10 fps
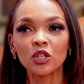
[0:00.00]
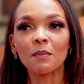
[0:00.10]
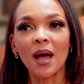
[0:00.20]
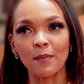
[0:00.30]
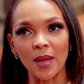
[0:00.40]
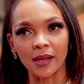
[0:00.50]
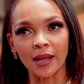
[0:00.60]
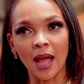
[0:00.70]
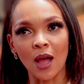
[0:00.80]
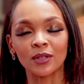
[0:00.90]
into my bank
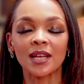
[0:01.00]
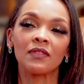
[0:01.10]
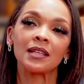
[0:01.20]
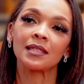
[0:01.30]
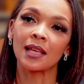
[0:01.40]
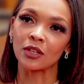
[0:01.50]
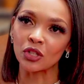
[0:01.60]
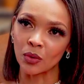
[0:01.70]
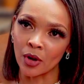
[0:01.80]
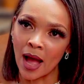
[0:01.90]
account and then send
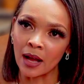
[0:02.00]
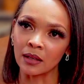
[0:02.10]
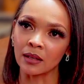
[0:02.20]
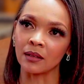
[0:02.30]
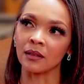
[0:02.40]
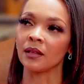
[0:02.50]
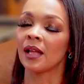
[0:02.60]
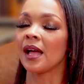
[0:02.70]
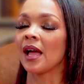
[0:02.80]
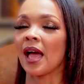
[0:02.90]
it to her uncle?
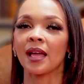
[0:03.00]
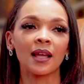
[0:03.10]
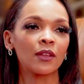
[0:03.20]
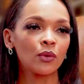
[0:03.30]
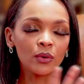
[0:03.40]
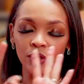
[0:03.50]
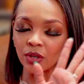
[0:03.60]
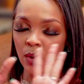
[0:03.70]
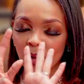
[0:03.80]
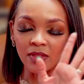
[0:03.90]
And I thought, you
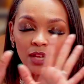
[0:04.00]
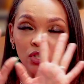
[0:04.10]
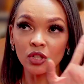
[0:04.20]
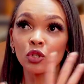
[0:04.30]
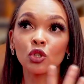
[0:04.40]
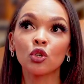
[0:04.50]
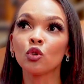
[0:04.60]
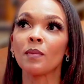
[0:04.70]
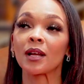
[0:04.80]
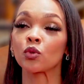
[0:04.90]
know what, that's just
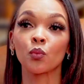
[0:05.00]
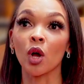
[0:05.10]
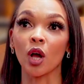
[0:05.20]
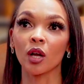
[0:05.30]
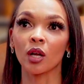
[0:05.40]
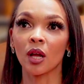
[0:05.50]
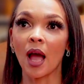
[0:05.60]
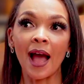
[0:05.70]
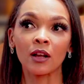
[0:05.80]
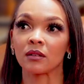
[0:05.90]
too much work.
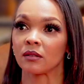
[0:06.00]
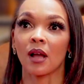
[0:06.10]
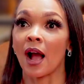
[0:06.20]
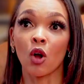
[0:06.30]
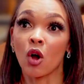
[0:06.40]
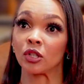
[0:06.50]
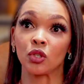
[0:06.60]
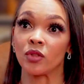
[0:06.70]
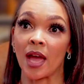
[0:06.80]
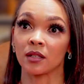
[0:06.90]
I can't
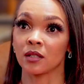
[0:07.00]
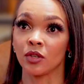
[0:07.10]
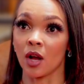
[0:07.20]
do that.